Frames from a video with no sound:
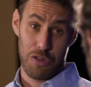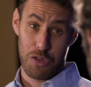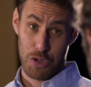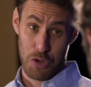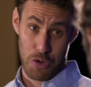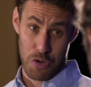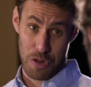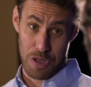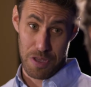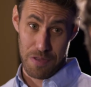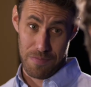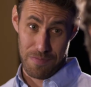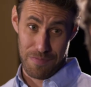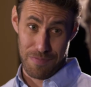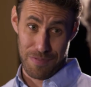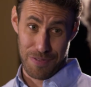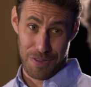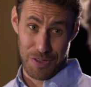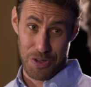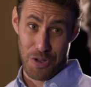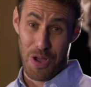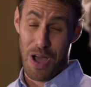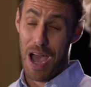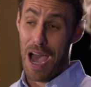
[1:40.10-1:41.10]
attorney,
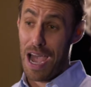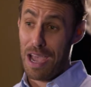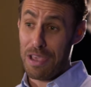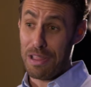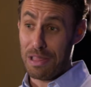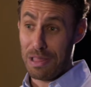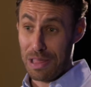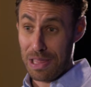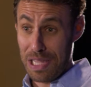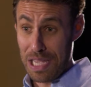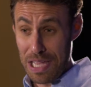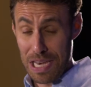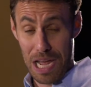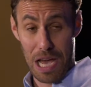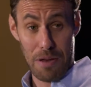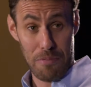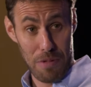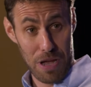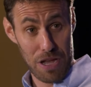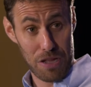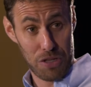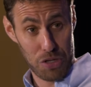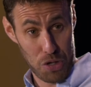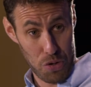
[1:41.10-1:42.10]
so I lean on
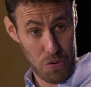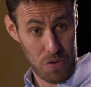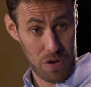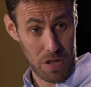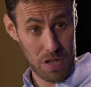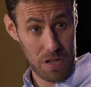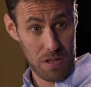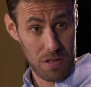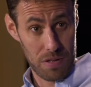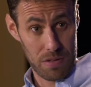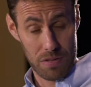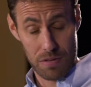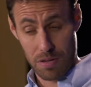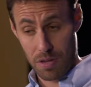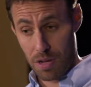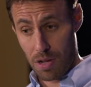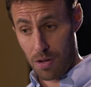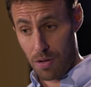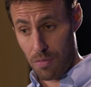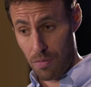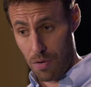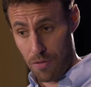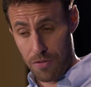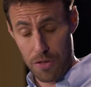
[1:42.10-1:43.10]
my attorney
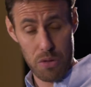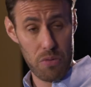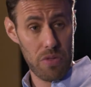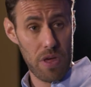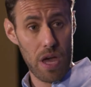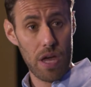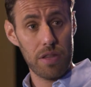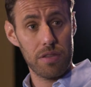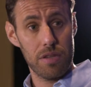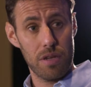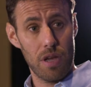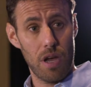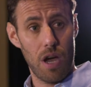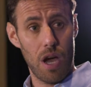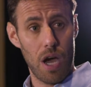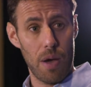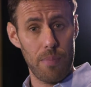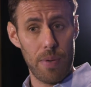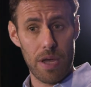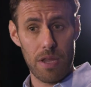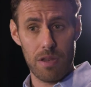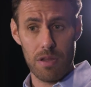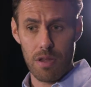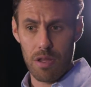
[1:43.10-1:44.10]
to review that.
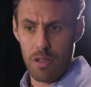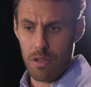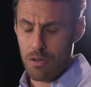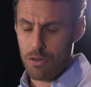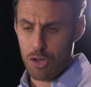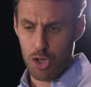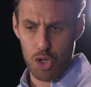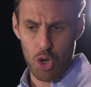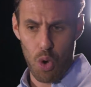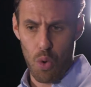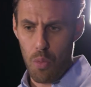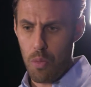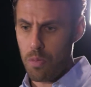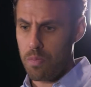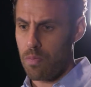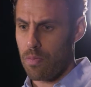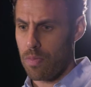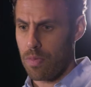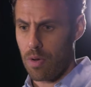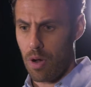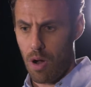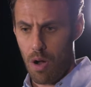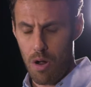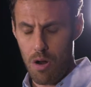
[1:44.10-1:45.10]
And there's no
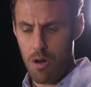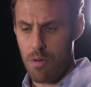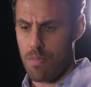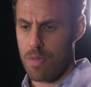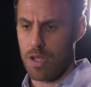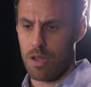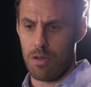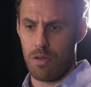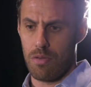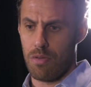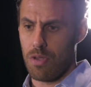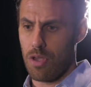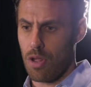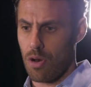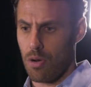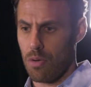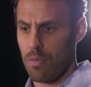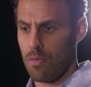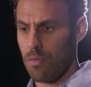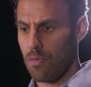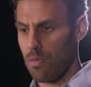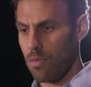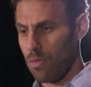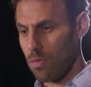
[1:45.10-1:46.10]
harm in,
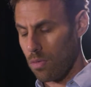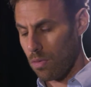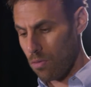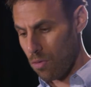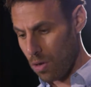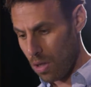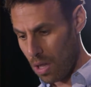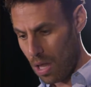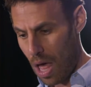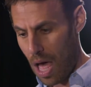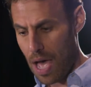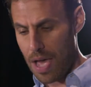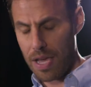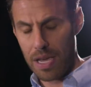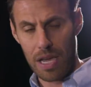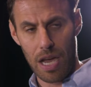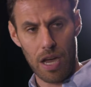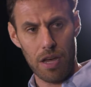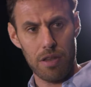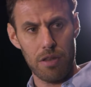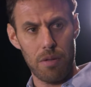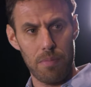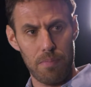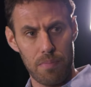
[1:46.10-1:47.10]
relying
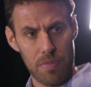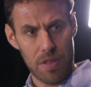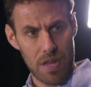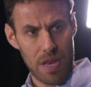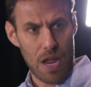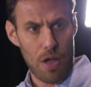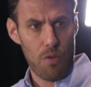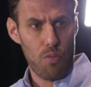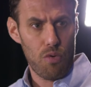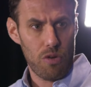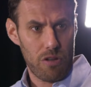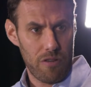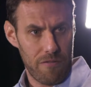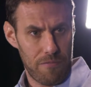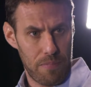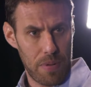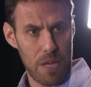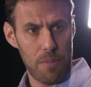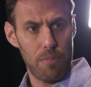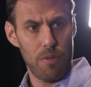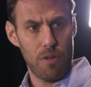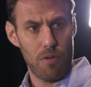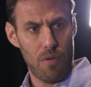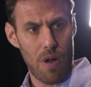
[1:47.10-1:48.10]
on the network of
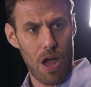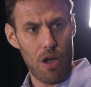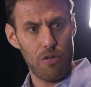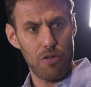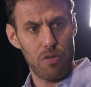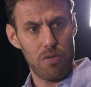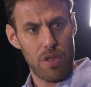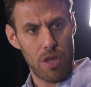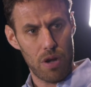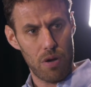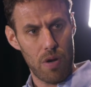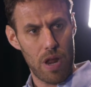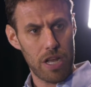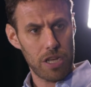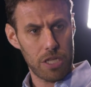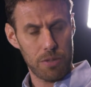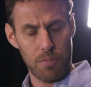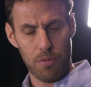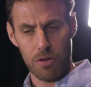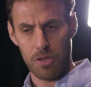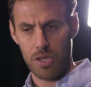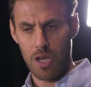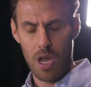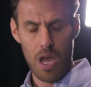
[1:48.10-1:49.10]
people around you that are
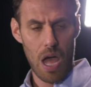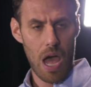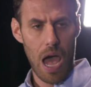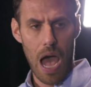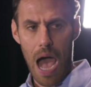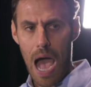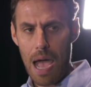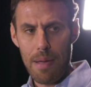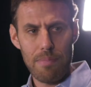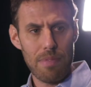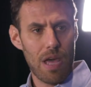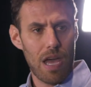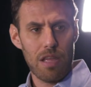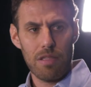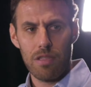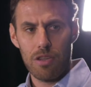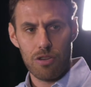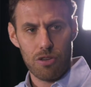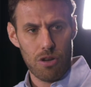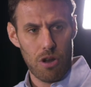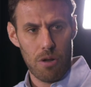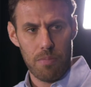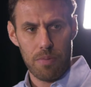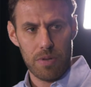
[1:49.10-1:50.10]
experts. I'm not the
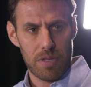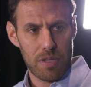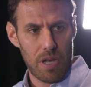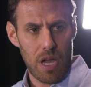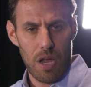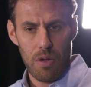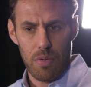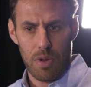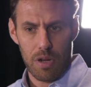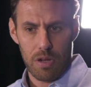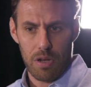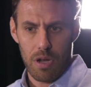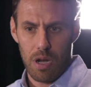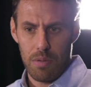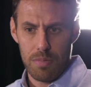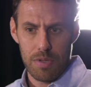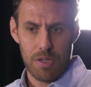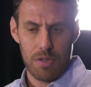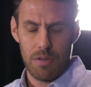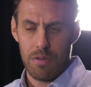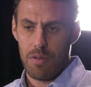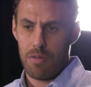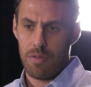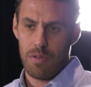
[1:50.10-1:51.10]
sharpest guy when it
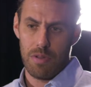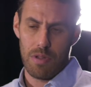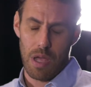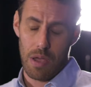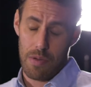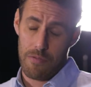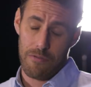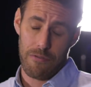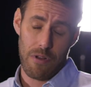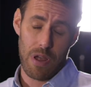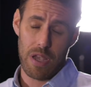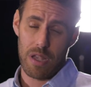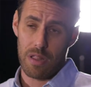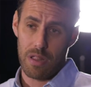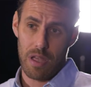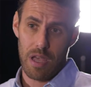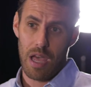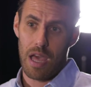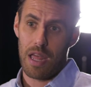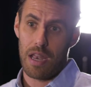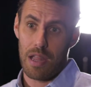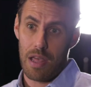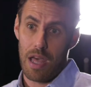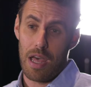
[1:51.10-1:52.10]
comes to,
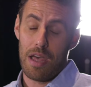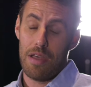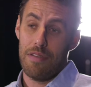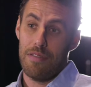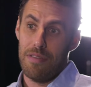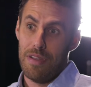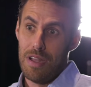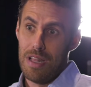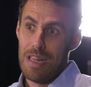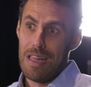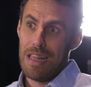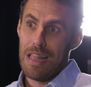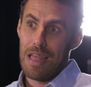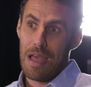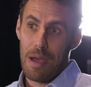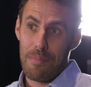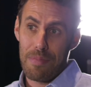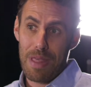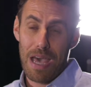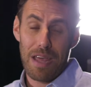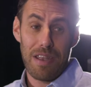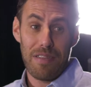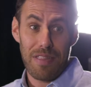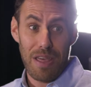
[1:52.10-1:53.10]
frankly, and
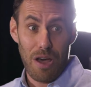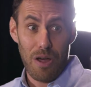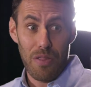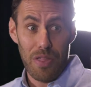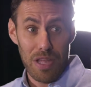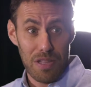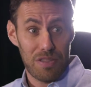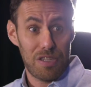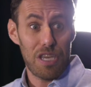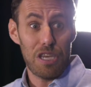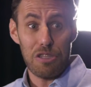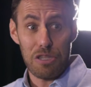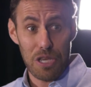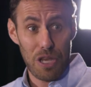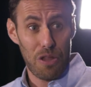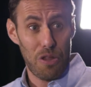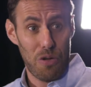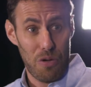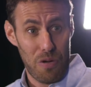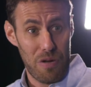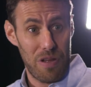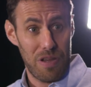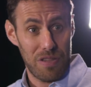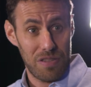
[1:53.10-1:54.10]
I'm not all that detail
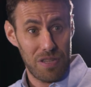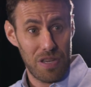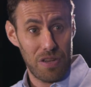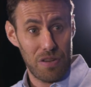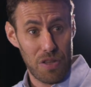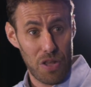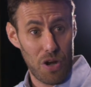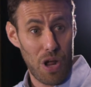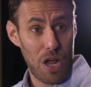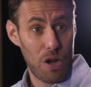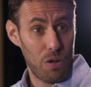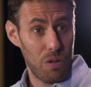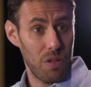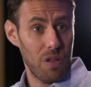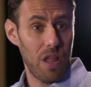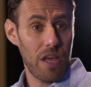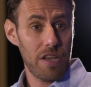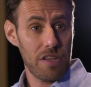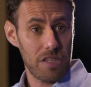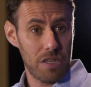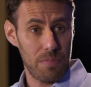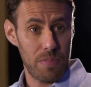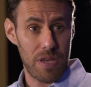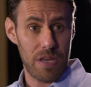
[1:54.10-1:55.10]
oriented. I don't
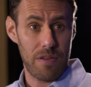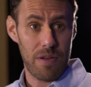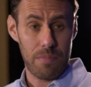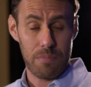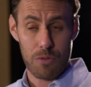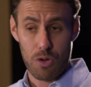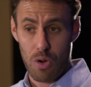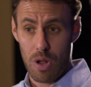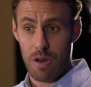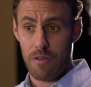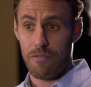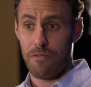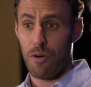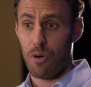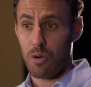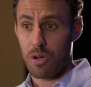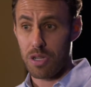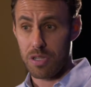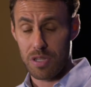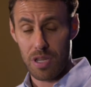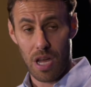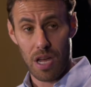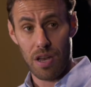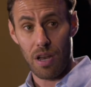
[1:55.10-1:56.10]
like to be. I'm trying to
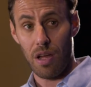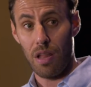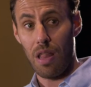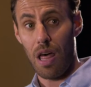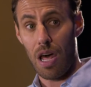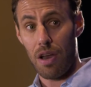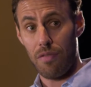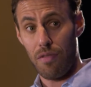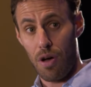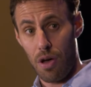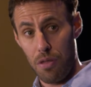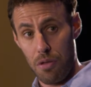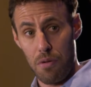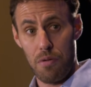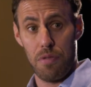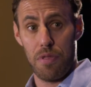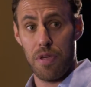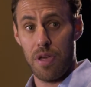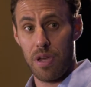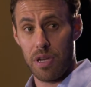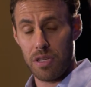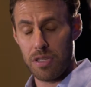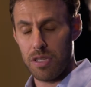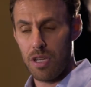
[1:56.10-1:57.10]
focus on a lot of other
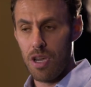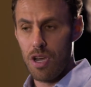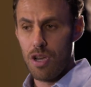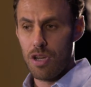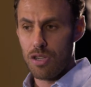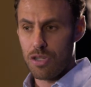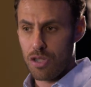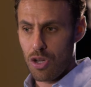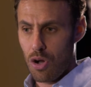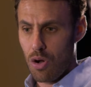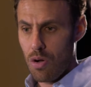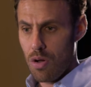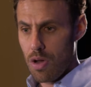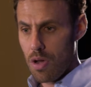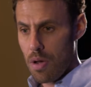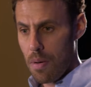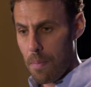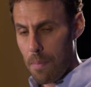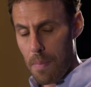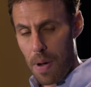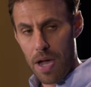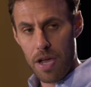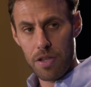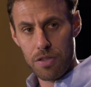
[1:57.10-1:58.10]
things. So
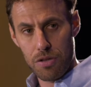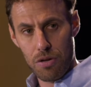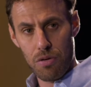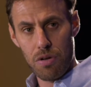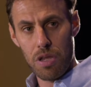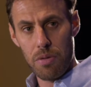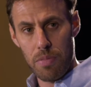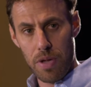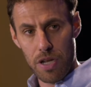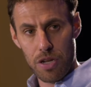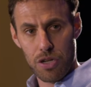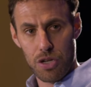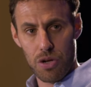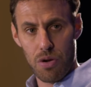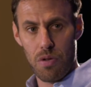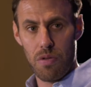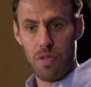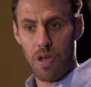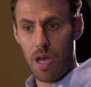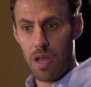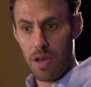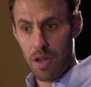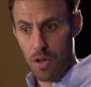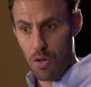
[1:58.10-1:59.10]
my attorney makes sure
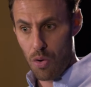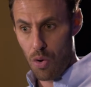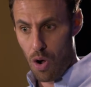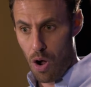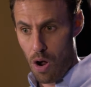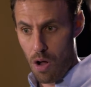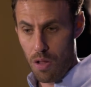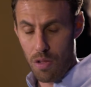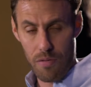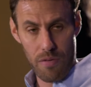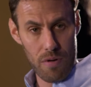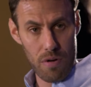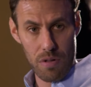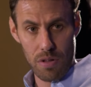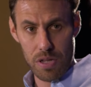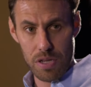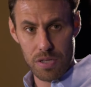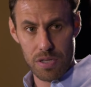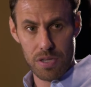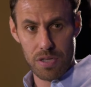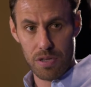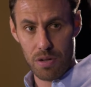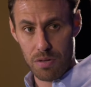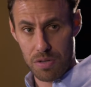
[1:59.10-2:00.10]
that all of our
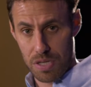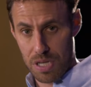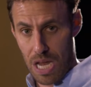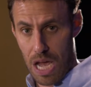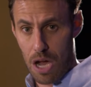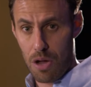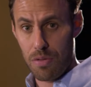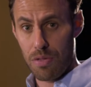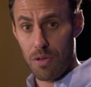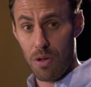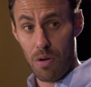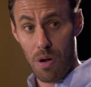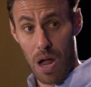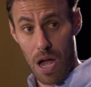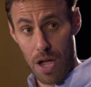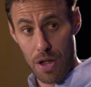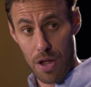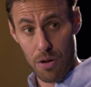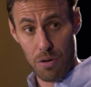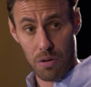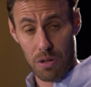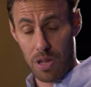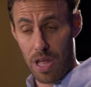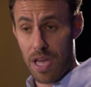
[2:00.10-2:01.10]
leases are sound, they're
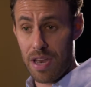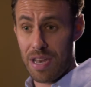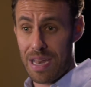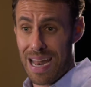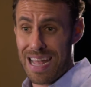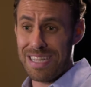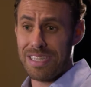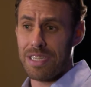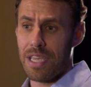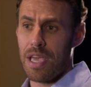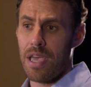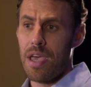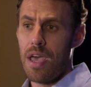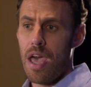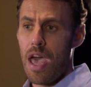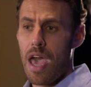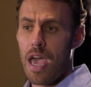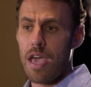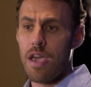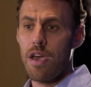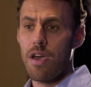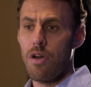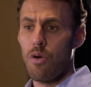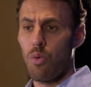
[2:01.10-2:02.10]
ironclad, and I say,
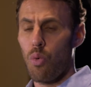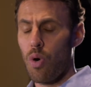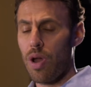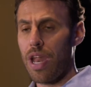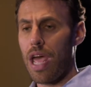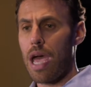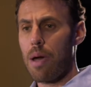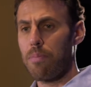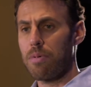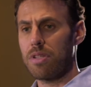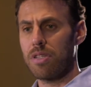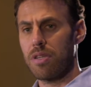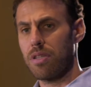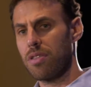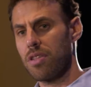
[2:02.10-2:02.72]
hey, what happens